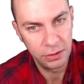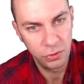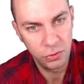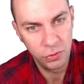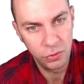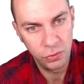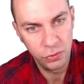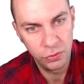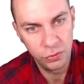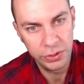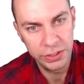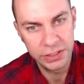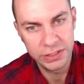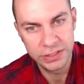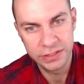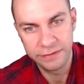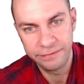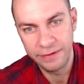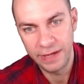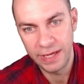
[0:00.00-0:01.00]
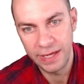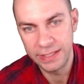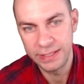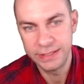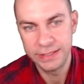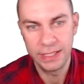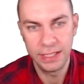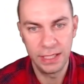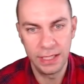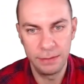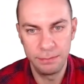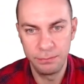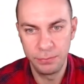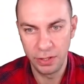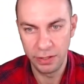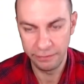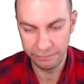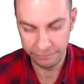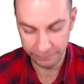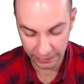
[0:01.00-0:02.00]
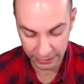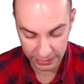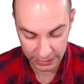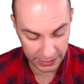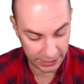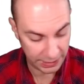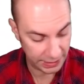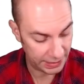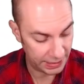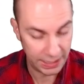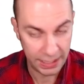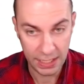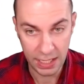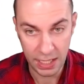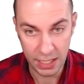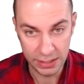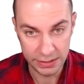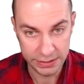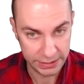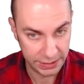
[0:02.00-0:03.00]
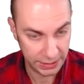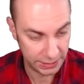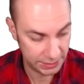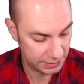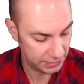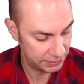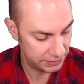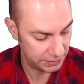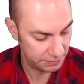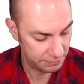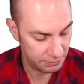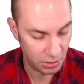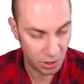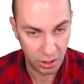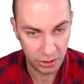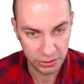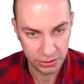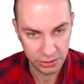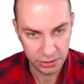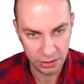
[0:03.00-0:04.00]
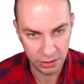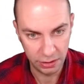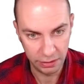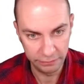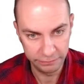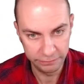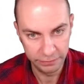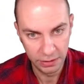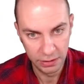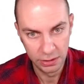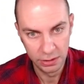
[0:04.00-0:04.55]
who is facing a perfectly elastic demand curve.